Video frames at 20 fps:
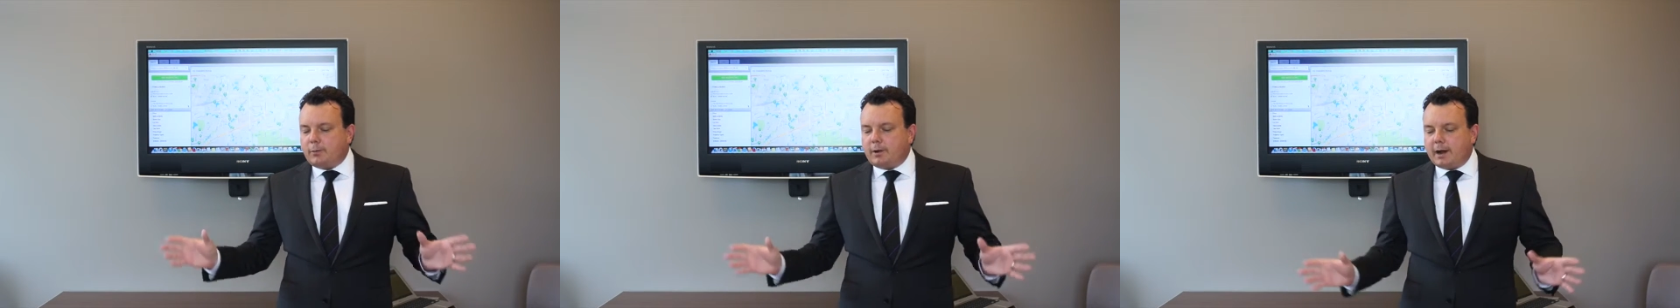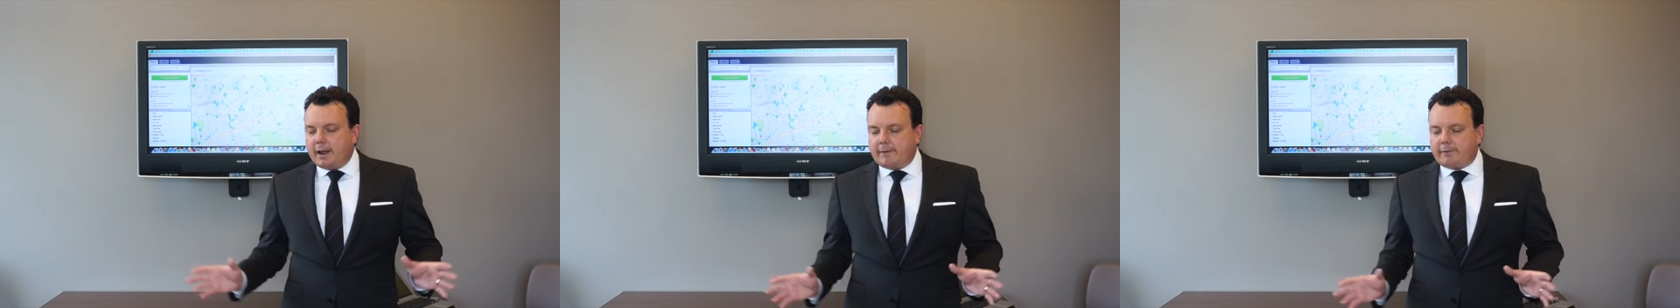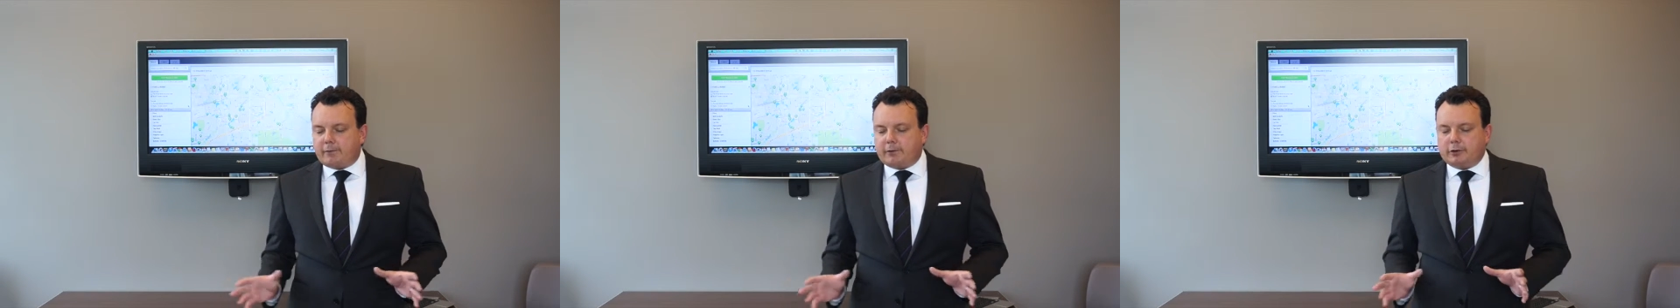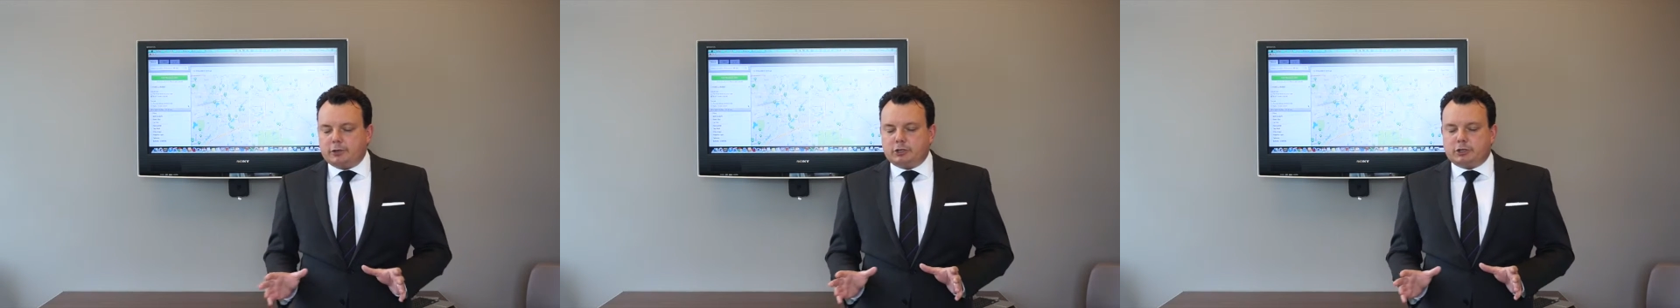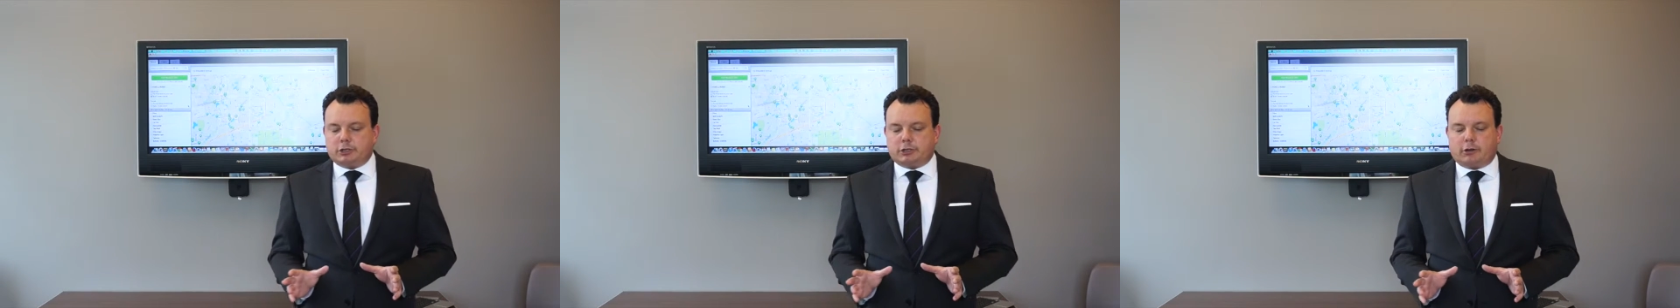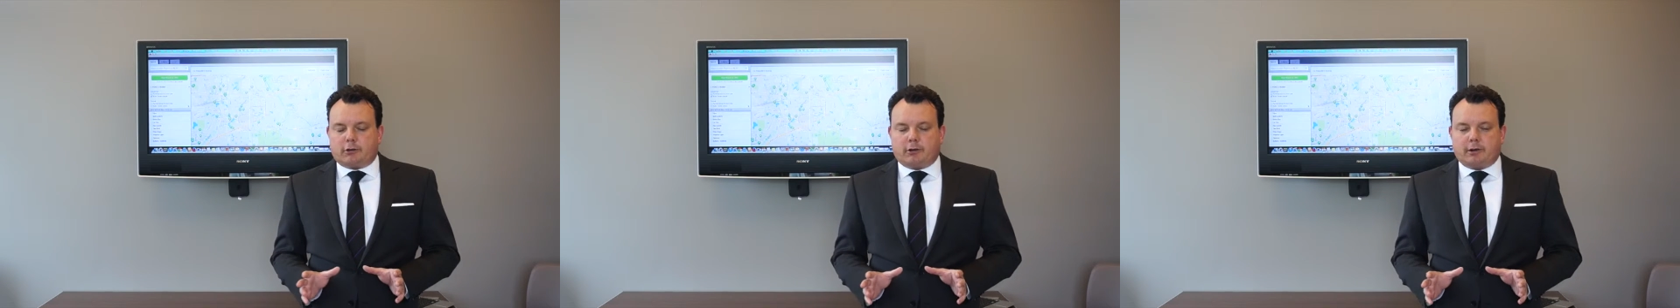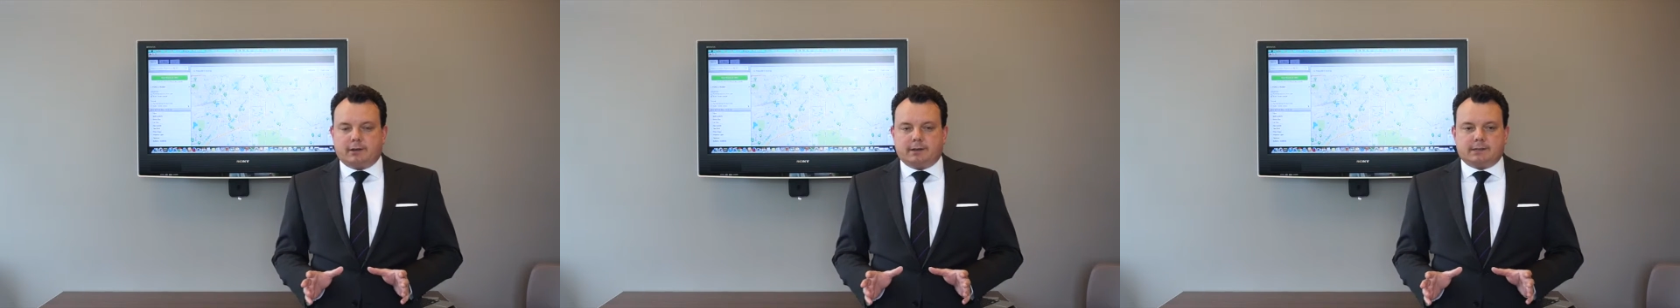whatever
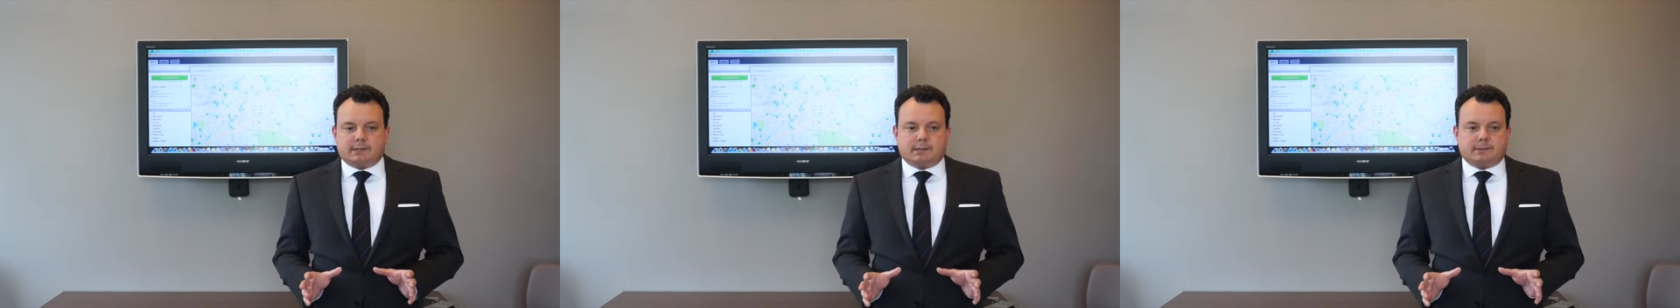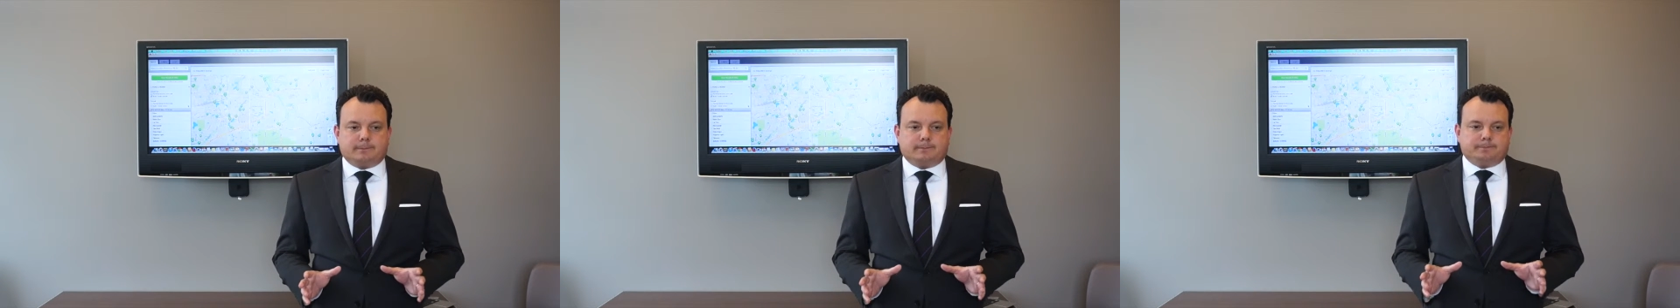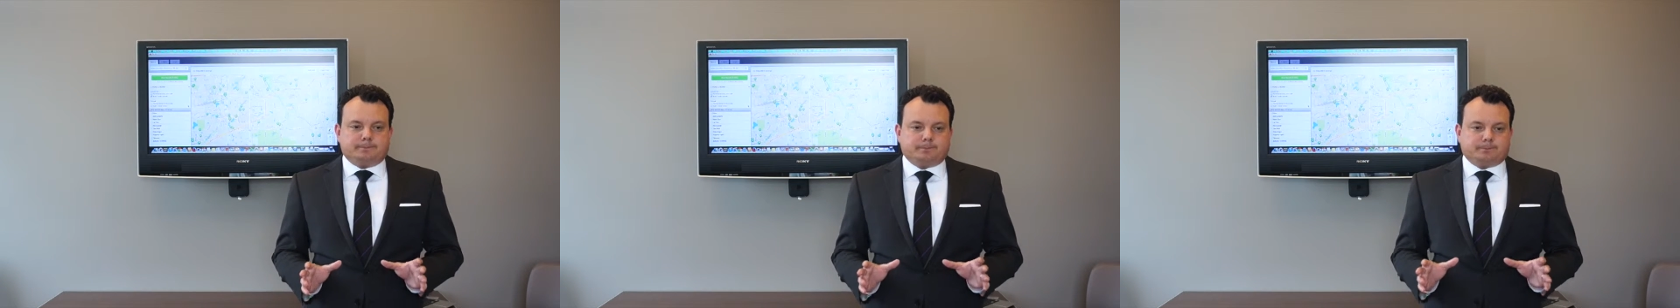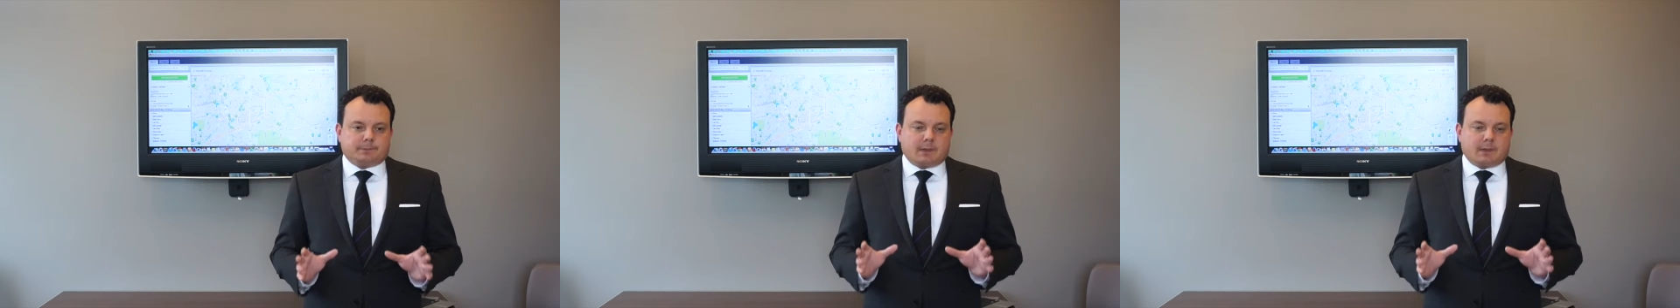insurance,